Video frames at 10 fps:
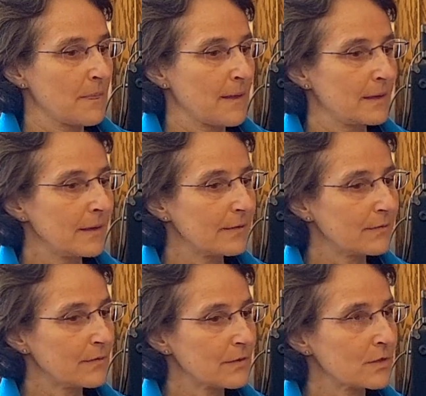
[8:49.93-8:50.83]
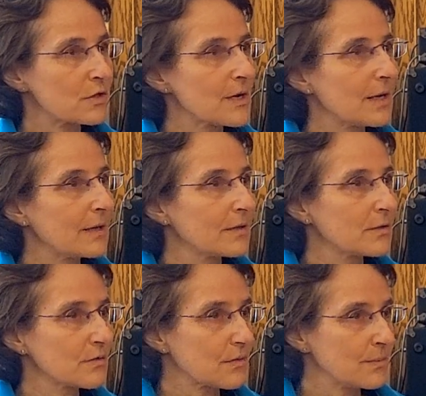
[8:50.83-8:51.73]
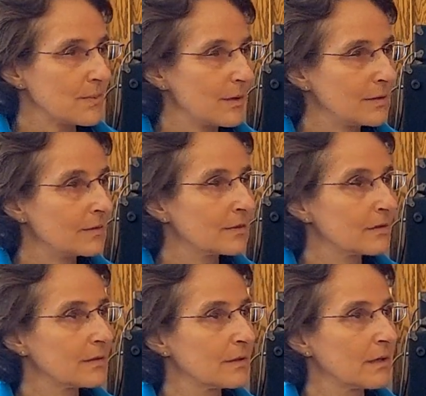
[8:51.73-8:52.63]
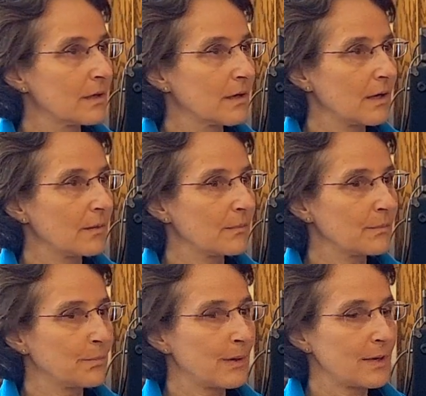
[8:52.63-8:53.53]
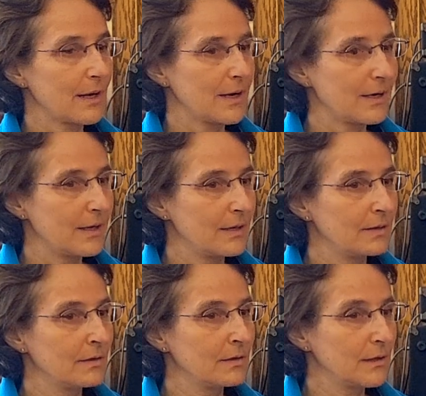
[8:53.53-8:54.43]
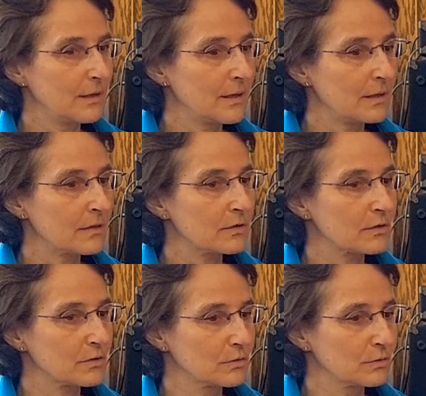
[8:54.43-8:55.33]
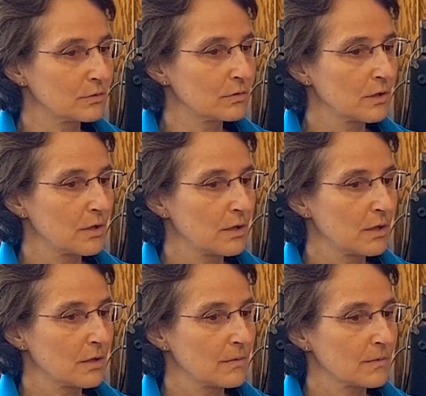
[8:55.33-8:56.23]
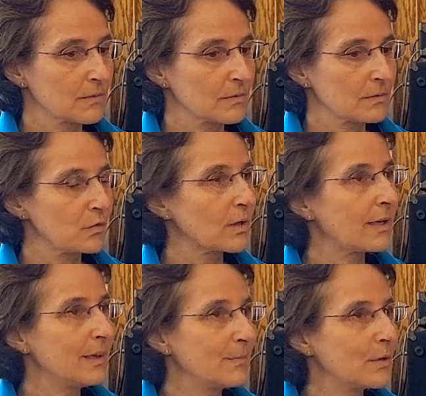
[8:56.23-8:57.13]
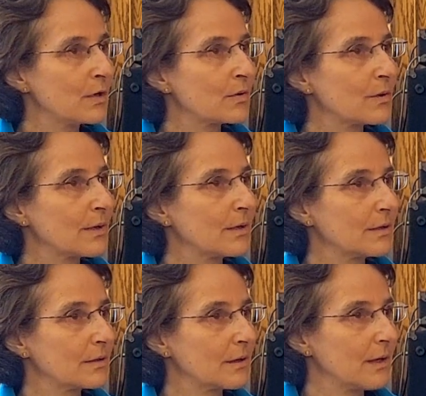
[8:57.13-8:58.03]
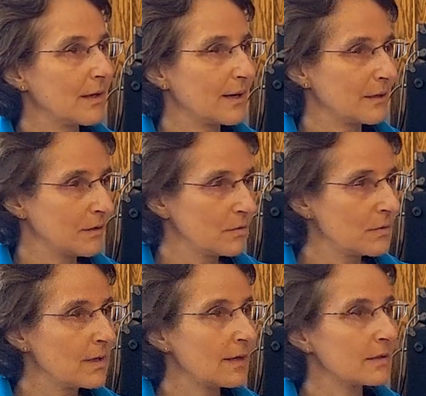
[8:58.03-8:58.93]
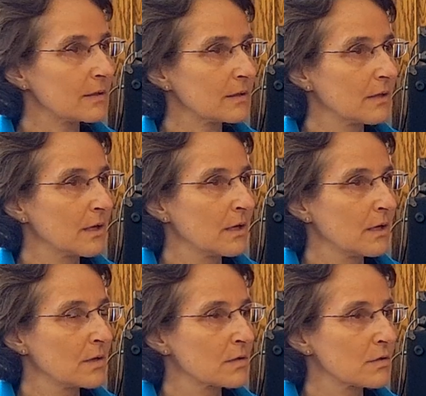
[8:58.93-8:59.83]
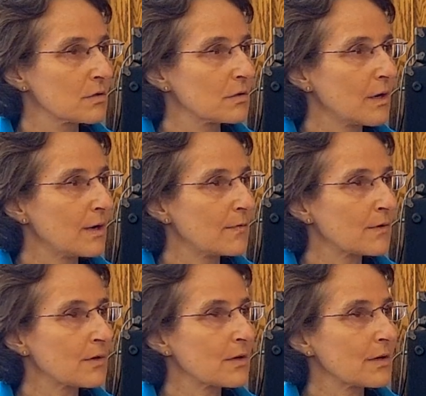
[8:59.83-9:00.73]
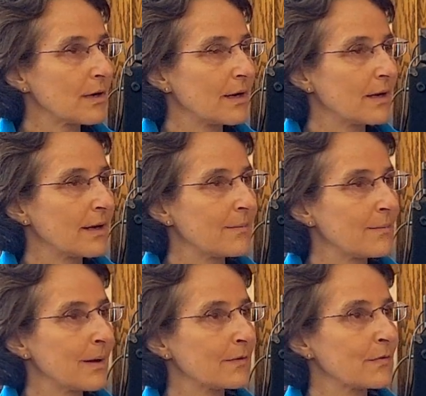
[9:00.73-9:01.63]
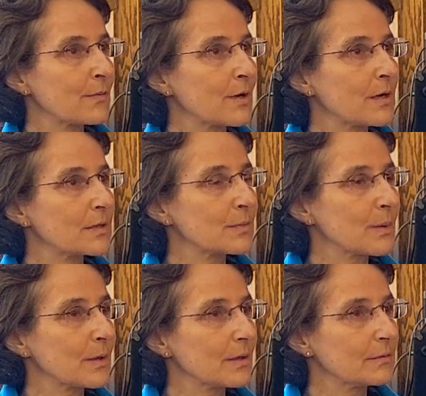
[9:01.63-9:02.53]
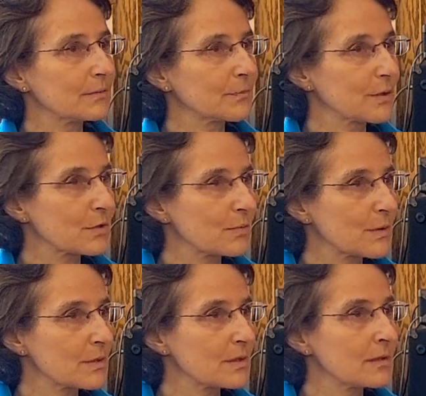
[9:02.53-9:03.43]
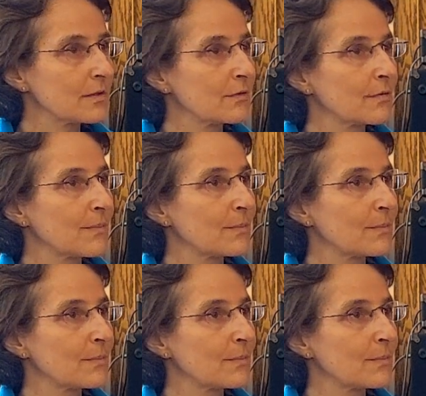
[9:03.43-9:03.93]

Life was a challenge for me, mm-hmm. but I needed to, to keep going, and I knew that. Mm-hmm. So after I came back from the hospital, which was in the November